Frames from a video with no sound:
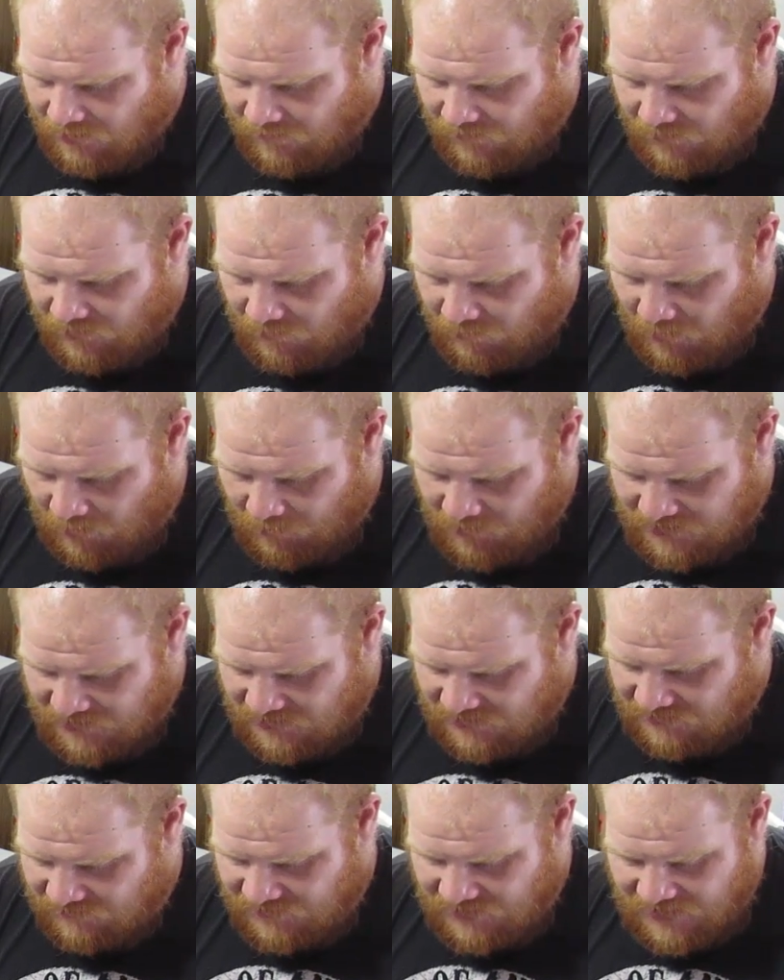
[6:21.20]
For the
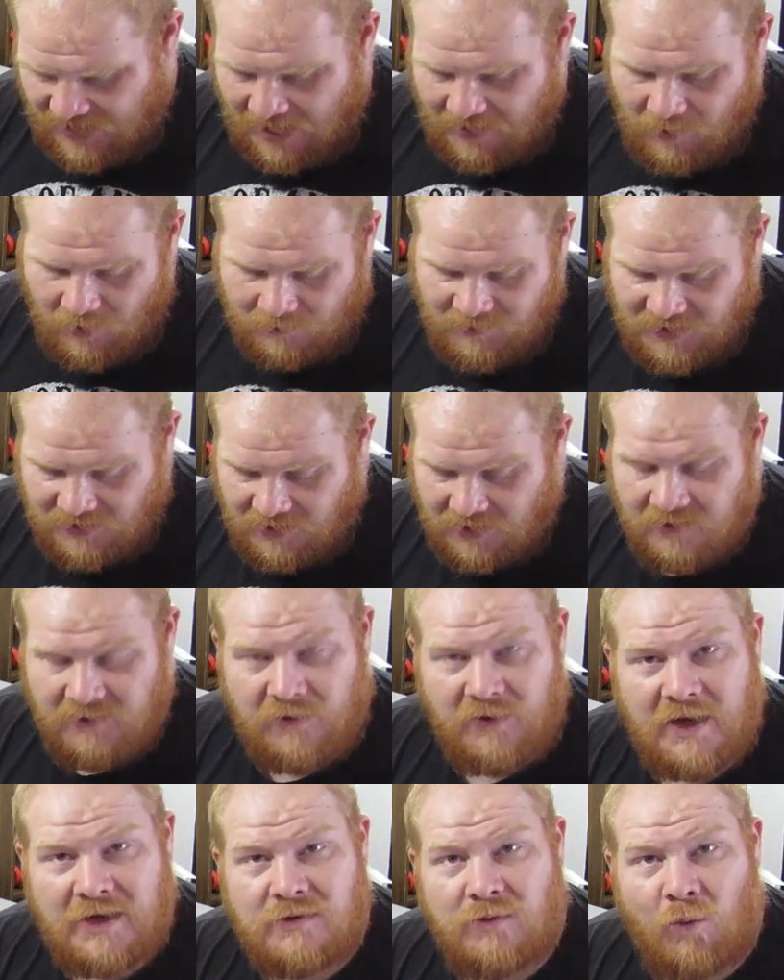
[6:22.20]
purposes of today, though, I'm just going to
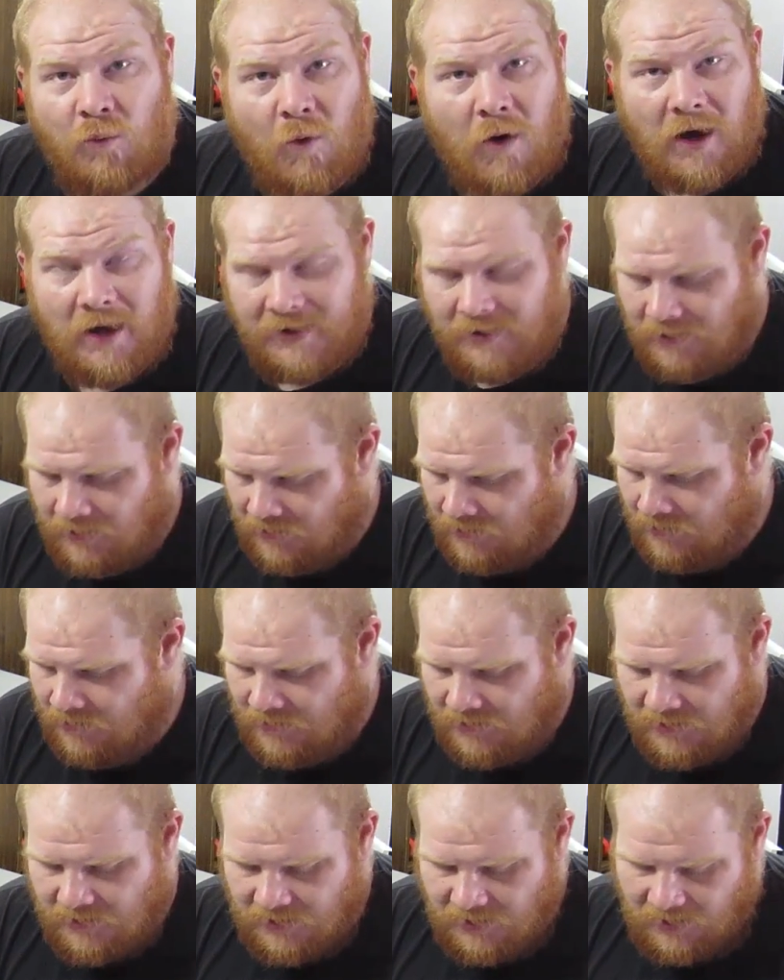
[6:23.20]
do this
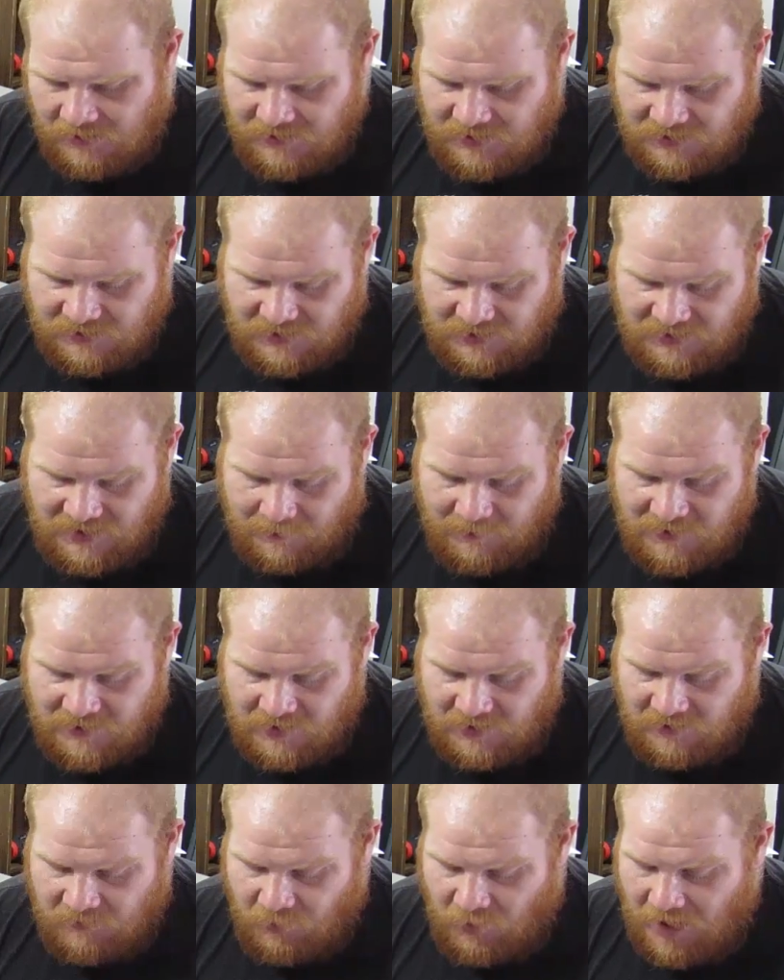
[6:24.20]
one, just to
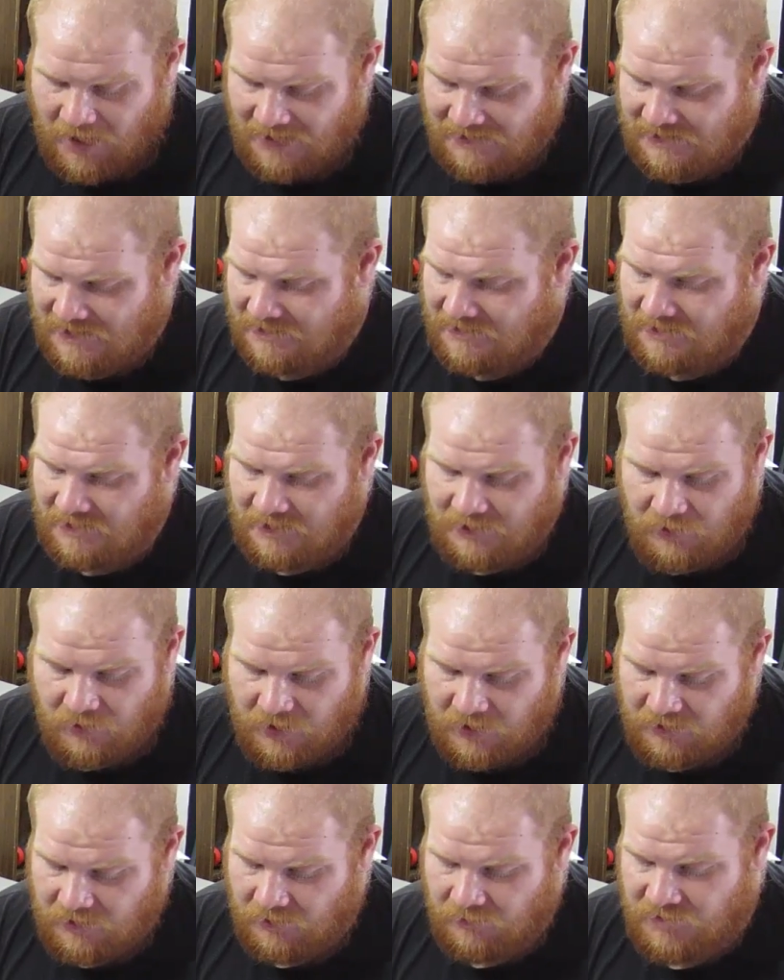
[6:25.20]
demonstrate the process, and then you
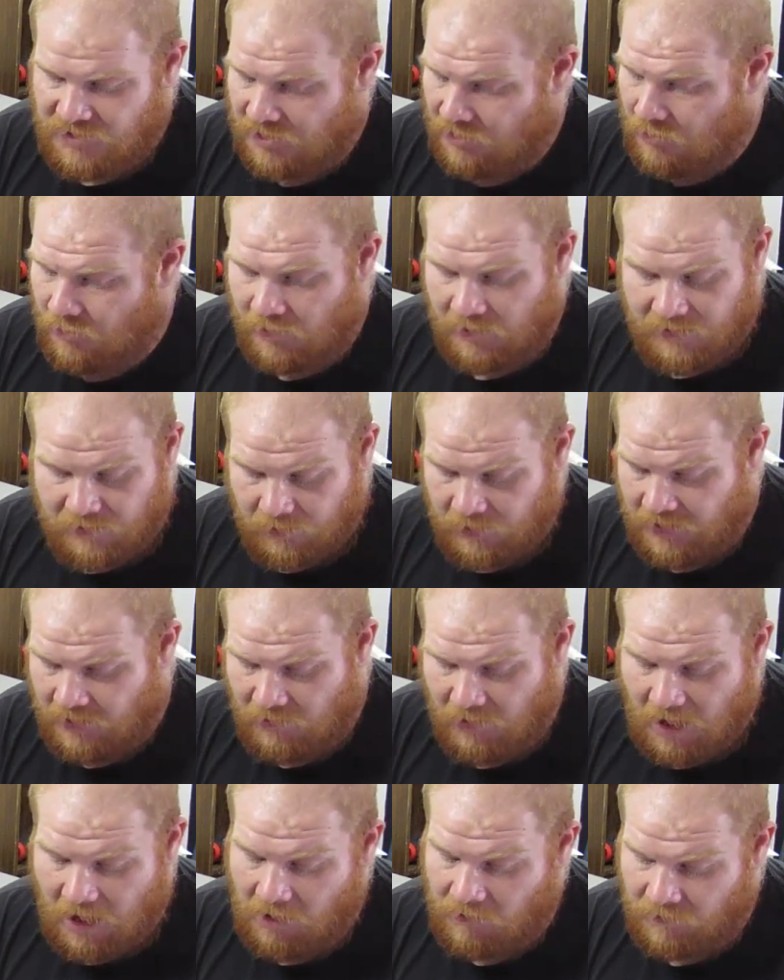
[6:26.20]
can do 2 or 3
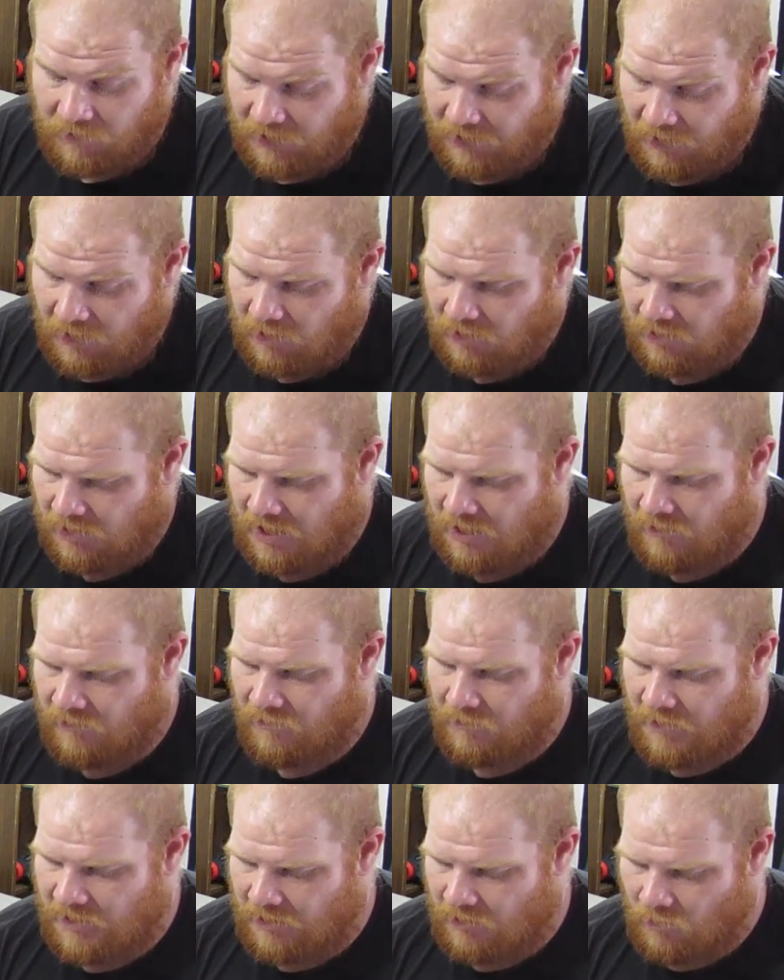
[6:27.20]
or however
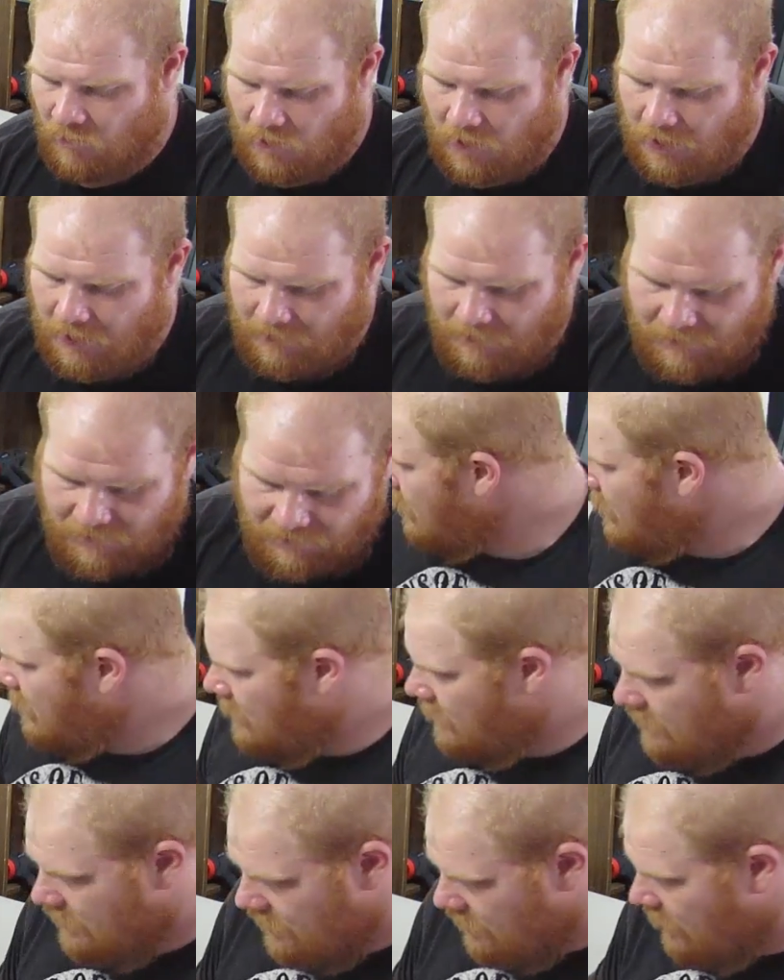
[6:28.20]
many you want.
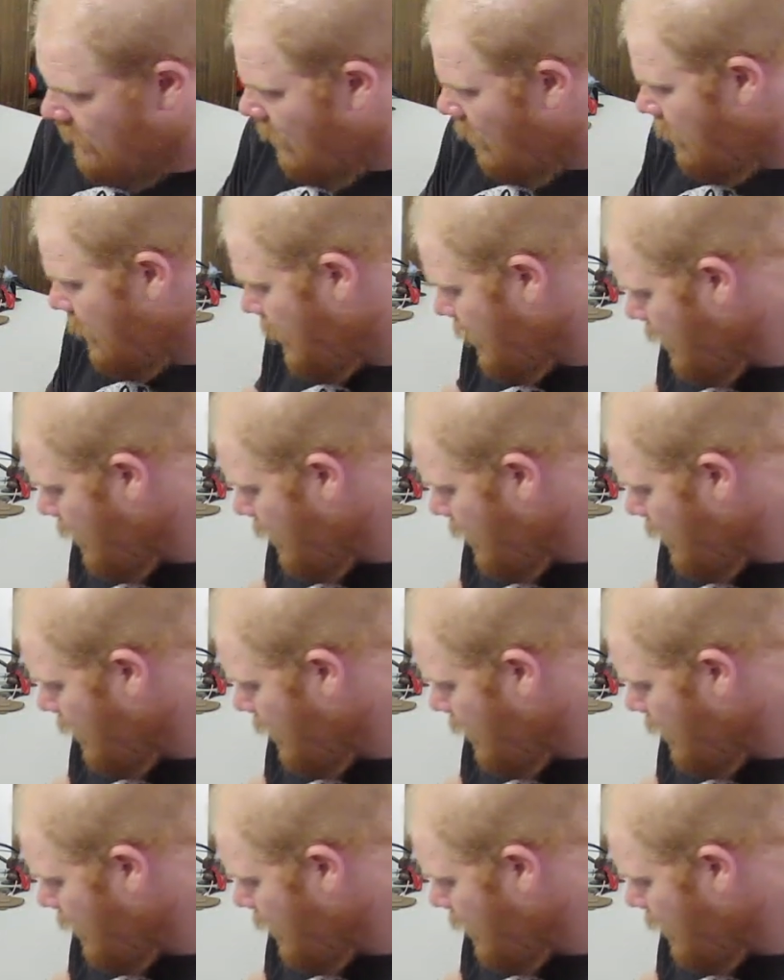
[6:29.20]
And you go to